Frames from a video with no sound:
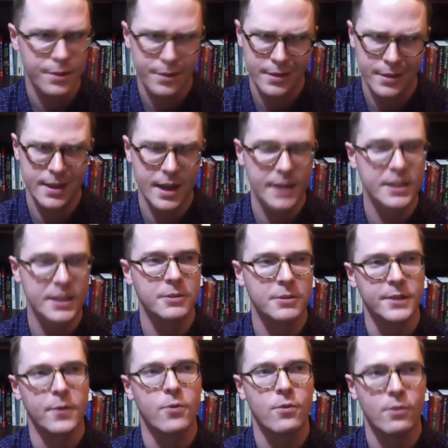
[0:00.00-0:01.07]
the idea was
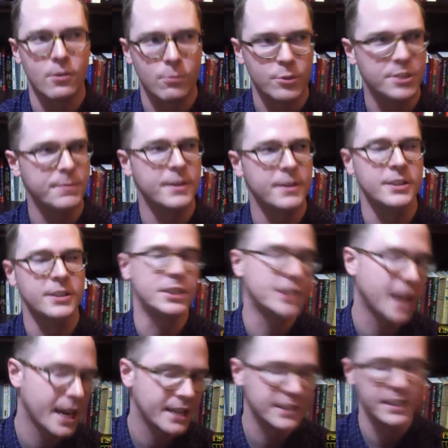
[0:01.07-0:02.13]
that horror was about to
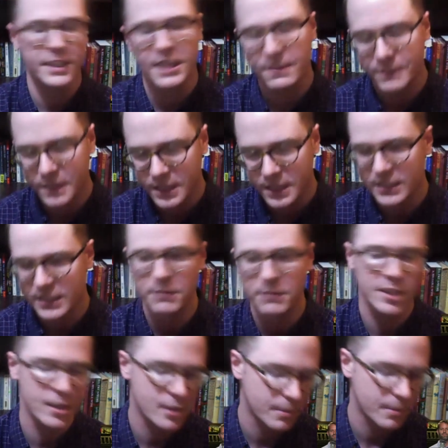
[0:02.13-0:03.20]
change significantly. It was
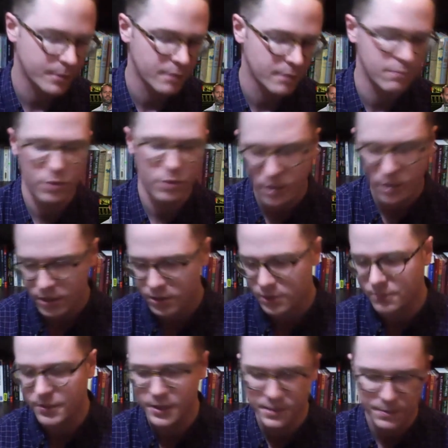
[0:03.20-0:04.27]
going to become broader and
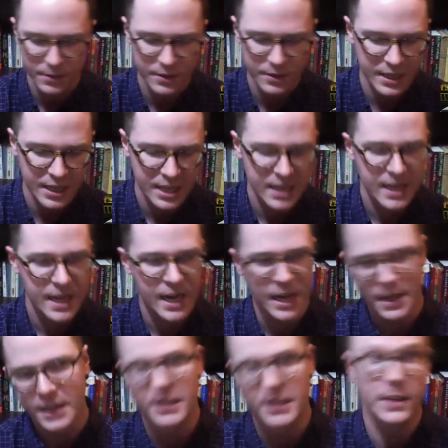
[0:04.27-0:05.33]
do this big thing, and
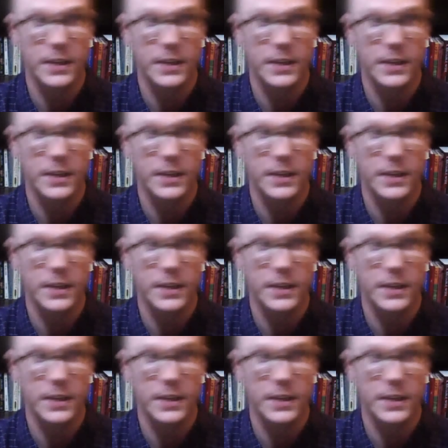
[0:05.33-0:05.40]
that didn't